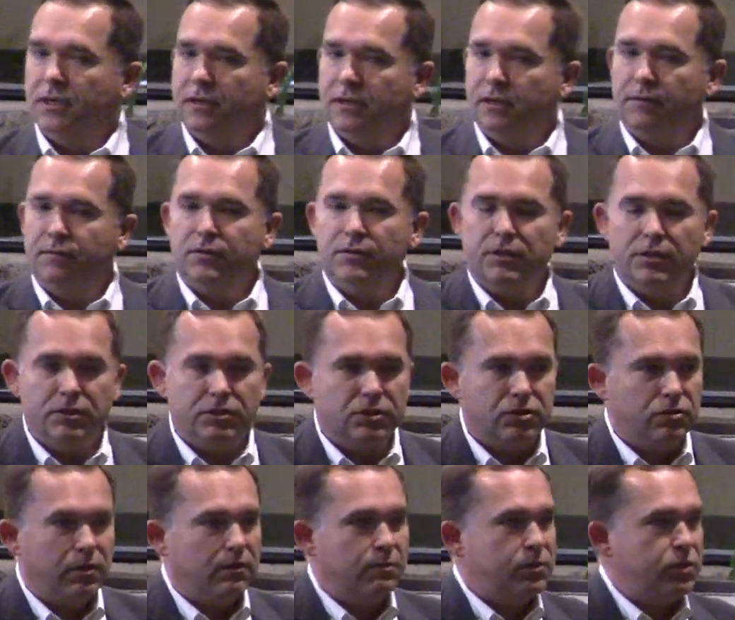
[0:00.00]
of the
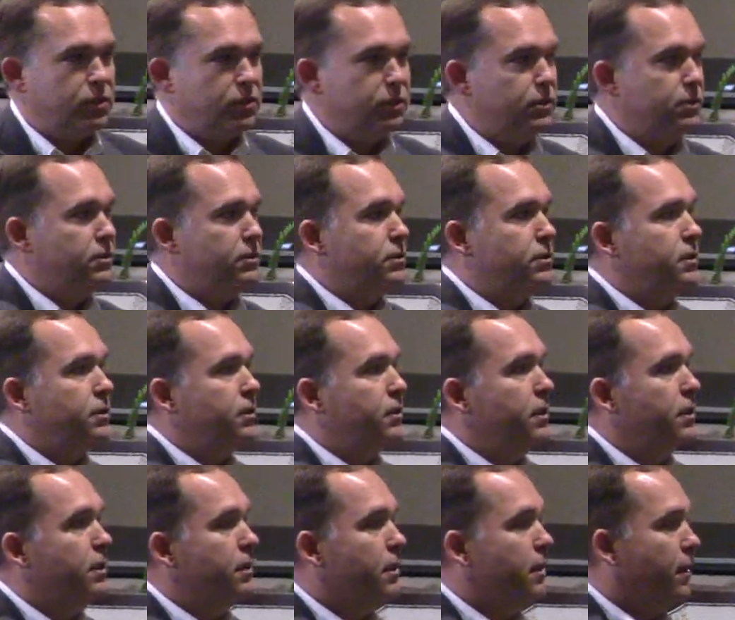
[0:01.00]
descriptions
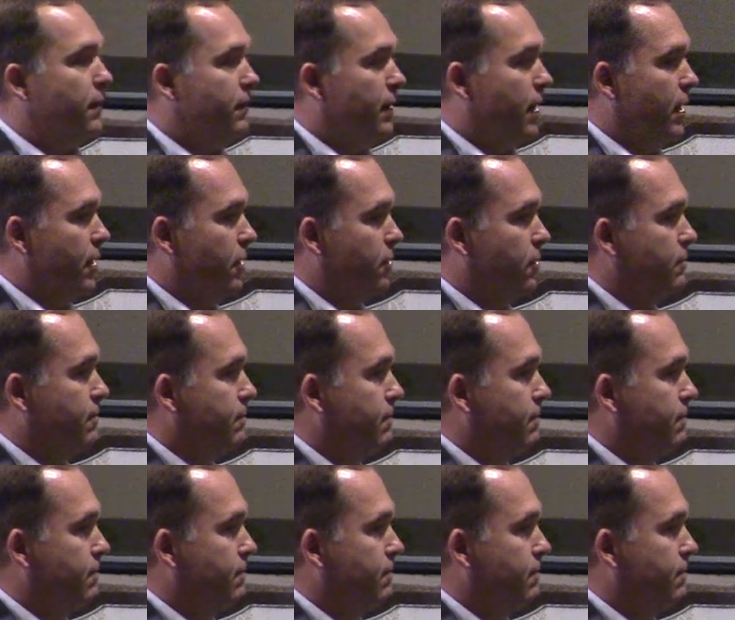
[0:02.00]
of hell.